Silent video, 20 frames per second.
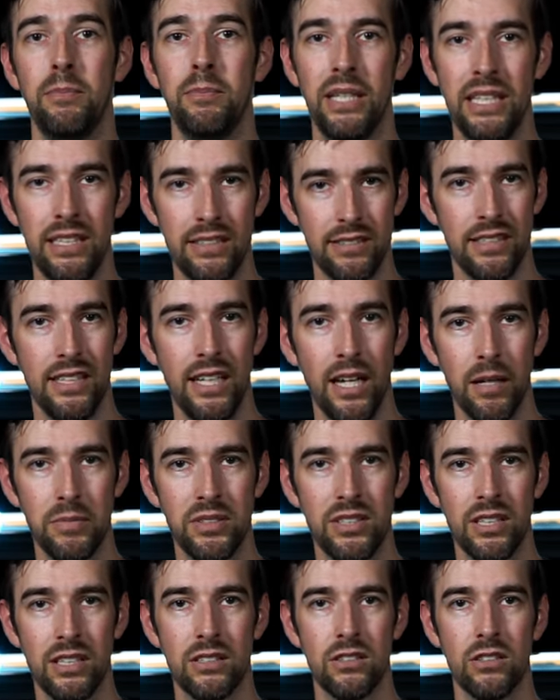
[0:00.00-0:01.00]
a PCM
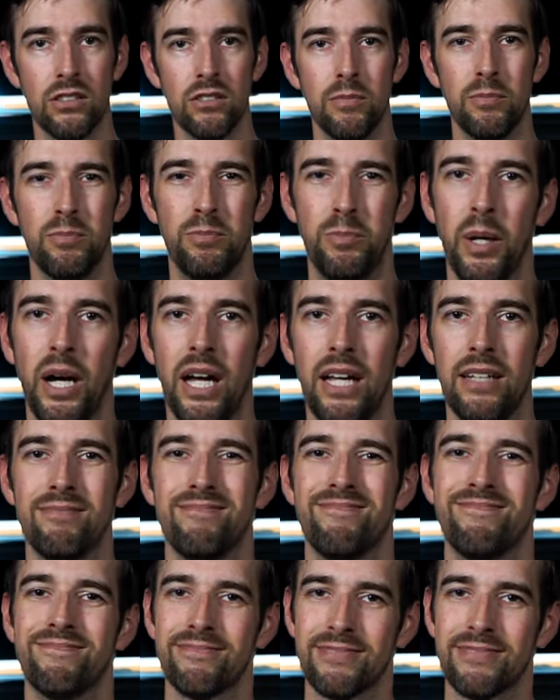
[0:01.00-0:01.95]
signal, but